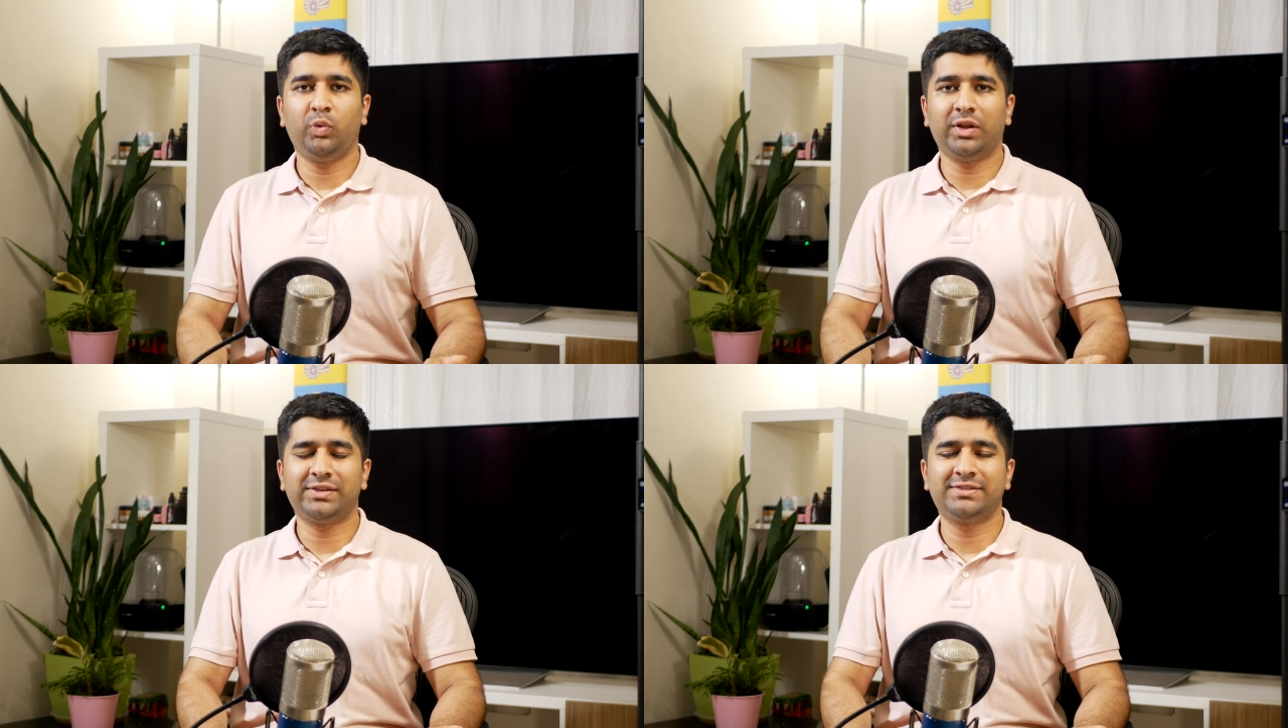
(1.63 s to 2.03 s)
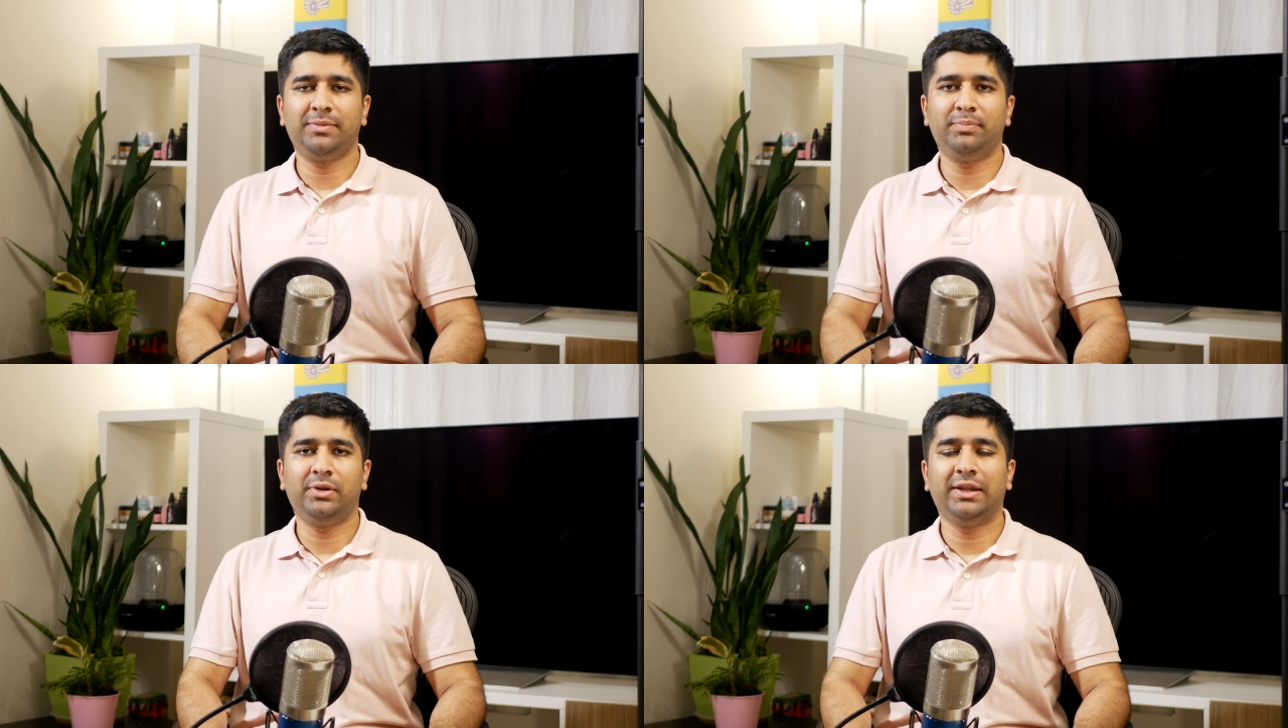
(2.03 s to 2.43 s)

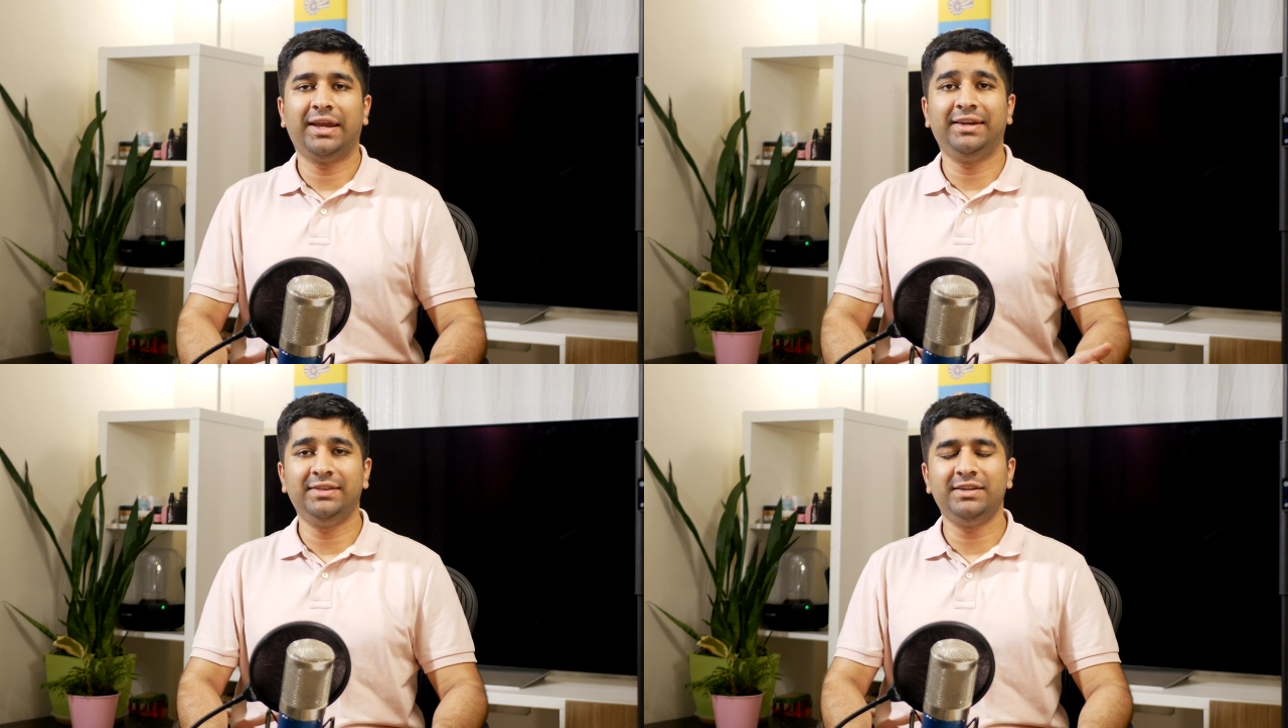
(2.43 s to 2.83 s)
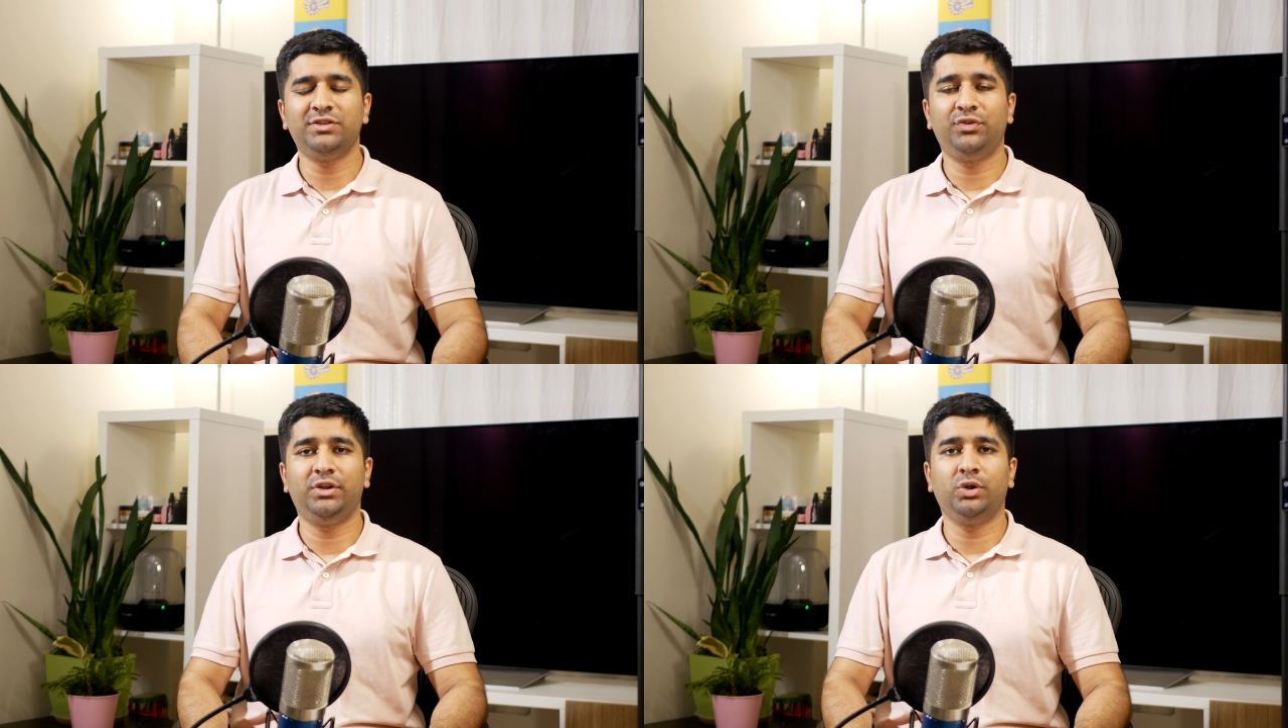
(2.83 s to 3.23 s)
Wealthsimple and in this
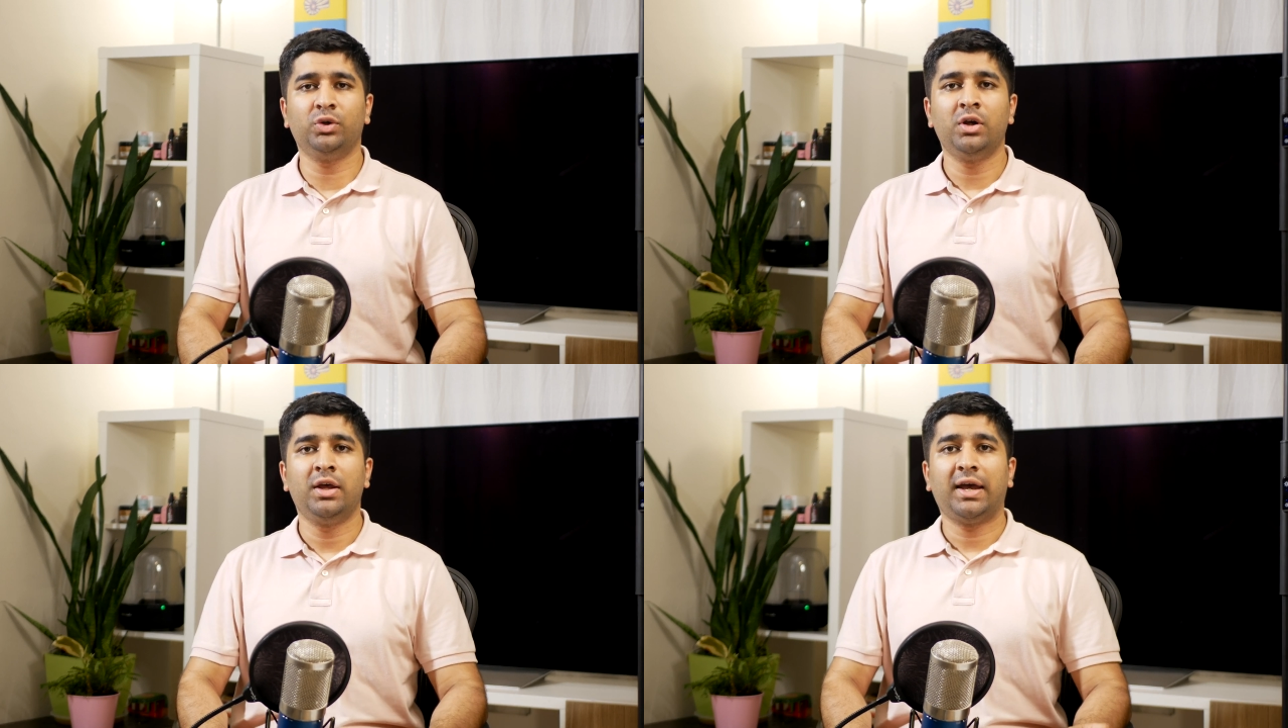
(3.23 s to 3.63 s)
video